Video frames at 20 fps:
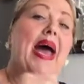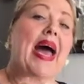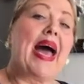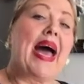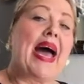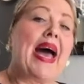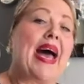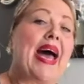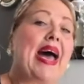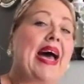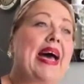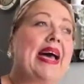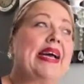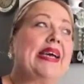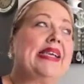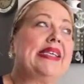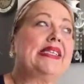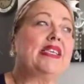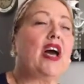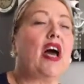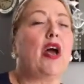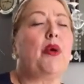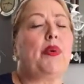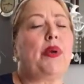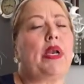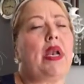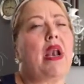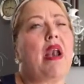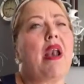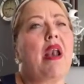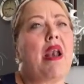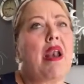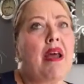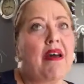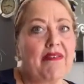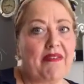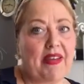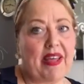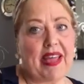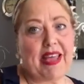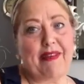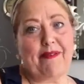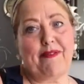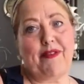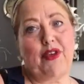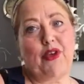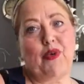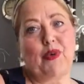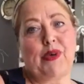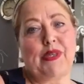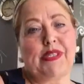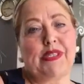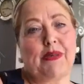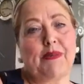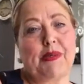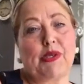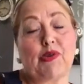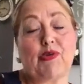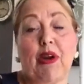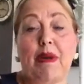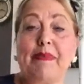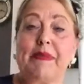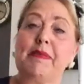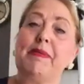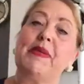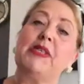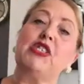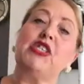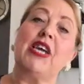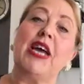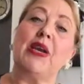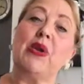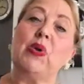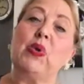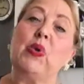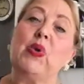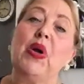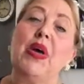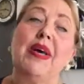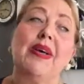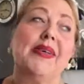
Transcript: and I would love it if you would subscribe to my channel